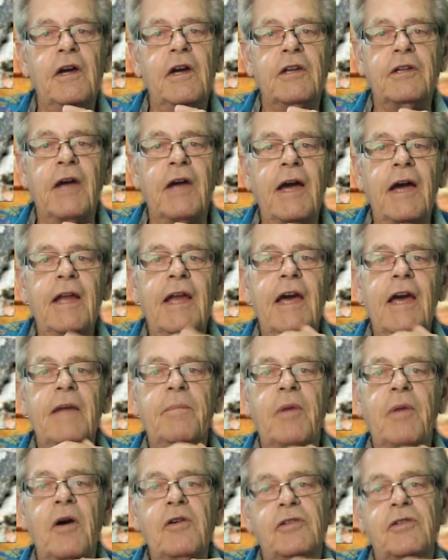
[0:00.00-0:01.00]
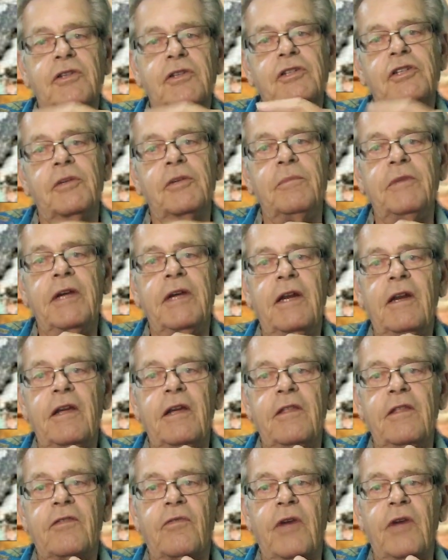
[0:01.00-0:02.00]
Thailand poses some
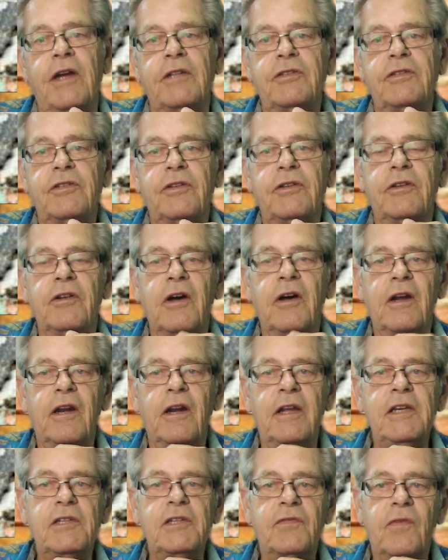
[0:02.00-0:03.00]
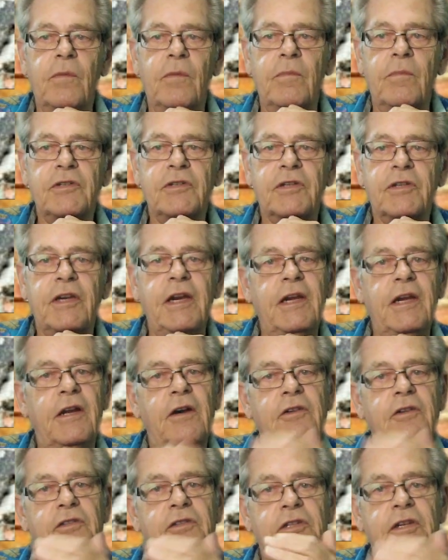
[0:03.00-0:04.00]
deadly threats, not least from
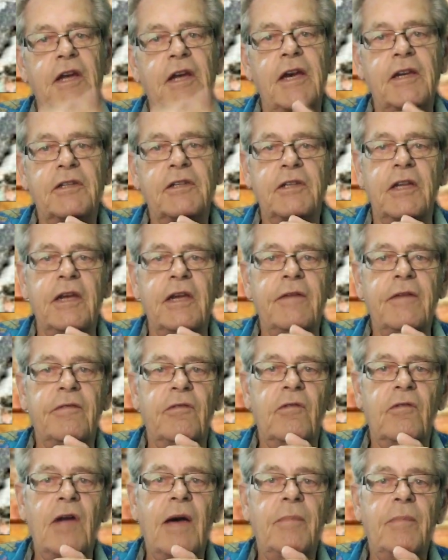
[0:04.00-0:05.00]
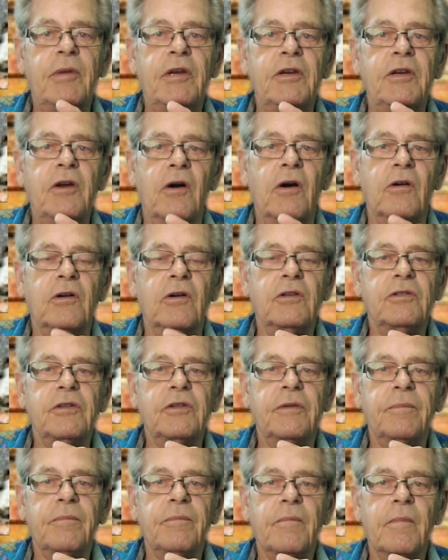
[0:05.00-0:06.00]
mosquitoes, snakes, and even rabid dogs.
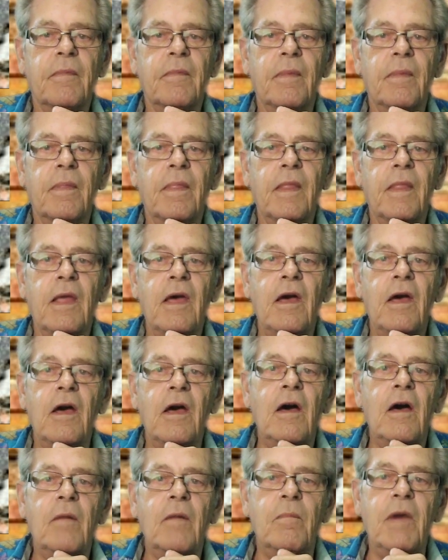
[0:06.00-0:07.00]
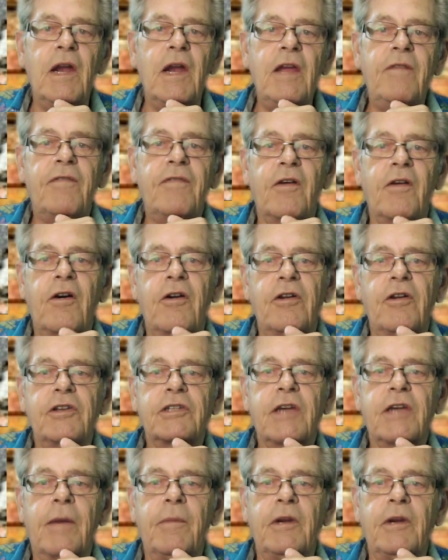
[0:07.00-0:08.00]
Many foreigners
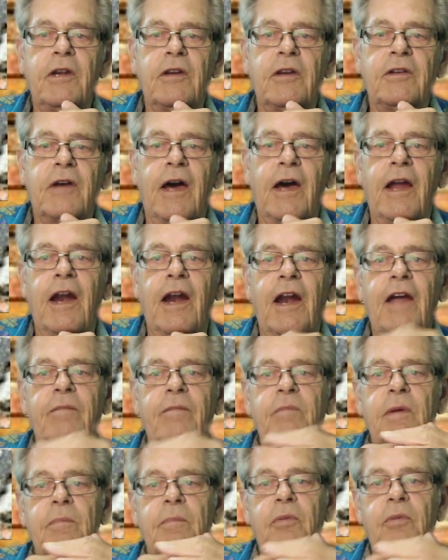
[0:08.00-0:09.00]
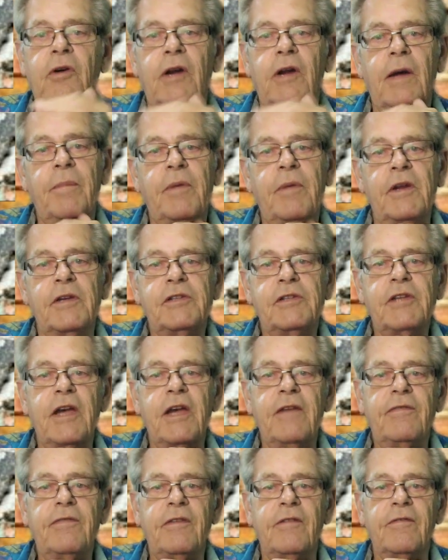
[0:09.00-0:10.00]
coming to Thailand have been brought up in a
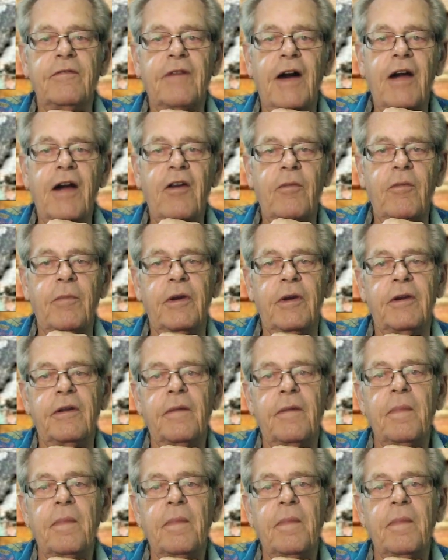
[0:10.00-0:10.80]
safe environment